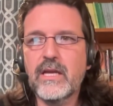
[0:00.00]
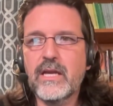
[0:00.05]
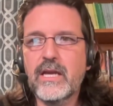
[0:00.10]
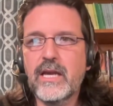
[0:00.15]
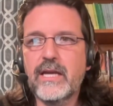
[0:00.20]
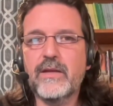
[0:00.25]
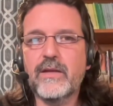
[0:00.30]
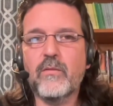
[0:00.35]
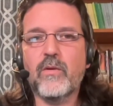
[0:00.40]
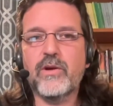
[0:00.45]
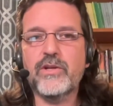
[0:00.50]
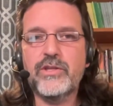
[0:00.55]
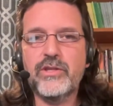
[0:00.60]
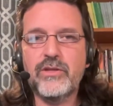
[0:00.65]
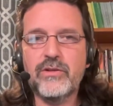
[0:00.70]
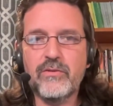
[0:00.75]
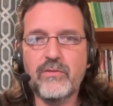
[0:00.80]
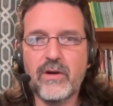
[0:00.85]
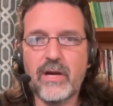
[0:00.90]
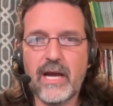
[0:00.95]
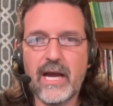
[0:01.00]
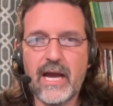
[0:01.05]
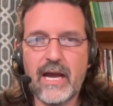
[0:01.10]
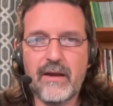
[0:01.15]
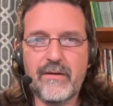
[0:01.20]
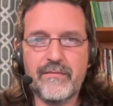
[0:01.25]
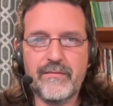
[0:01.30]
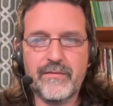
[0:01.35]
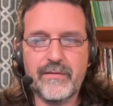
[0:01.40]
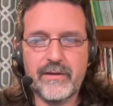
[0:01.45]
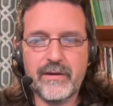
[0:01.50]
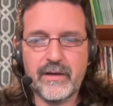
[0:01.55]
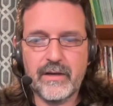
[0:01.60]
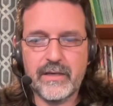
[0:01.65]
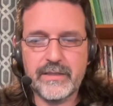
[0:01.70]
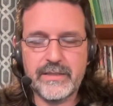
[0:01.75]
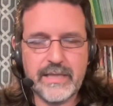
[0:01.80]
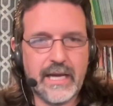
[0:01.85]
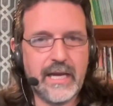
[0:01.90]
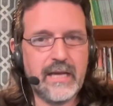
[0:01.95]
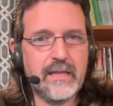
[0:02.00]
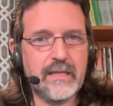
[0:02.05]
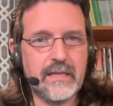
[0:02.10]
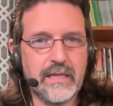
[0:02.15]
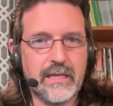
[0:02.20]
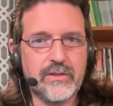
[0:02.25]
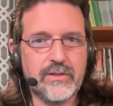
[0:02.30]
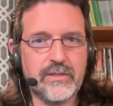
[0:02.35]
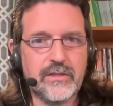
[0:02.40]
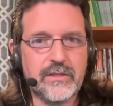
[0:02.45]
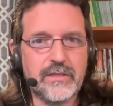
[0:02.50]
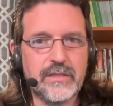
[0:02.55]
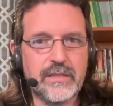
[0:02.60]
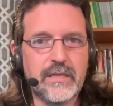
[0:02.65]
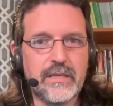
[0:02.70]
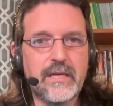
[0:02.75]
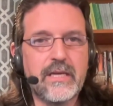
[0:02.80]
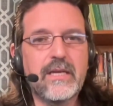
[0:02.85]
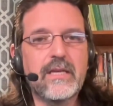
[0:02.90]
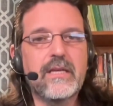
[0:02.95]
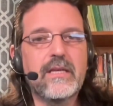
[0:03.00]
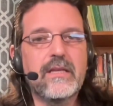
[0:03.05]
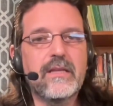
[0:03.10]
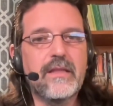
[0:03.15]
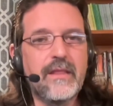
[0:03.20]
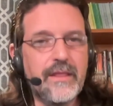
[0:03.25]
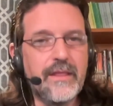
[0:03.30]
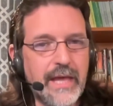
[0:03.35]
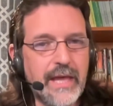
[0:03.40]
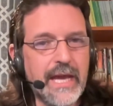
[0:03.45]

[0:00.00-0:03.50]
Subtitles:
And then once you have a talent agency, they